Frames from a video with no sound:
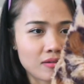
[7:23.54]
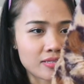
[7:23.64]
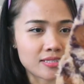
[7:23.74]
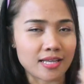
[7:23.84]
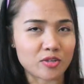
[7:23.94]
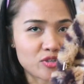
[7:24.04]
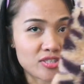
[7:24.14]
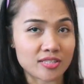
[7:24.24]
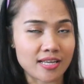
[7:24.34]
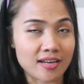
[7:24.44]
It's like you
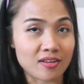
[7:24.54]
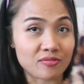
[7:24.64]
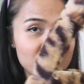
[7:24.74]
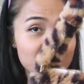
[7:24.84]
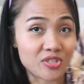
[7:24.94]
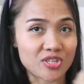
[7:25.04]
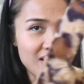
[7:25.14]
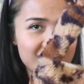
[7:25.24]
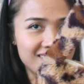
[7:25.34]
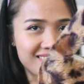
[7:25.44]
just get out from the
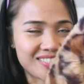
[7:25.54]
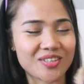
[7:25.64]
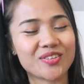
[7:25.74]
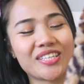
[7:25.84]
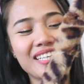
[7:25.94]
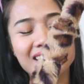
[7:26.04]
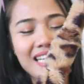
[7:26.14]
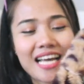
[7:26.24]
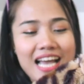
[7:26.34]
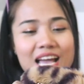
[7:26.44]
jungle. Joke.
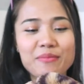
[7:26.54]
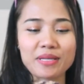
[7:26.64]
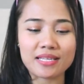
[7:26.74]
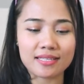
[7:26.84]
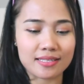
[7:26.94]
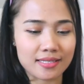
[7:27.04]
I mean,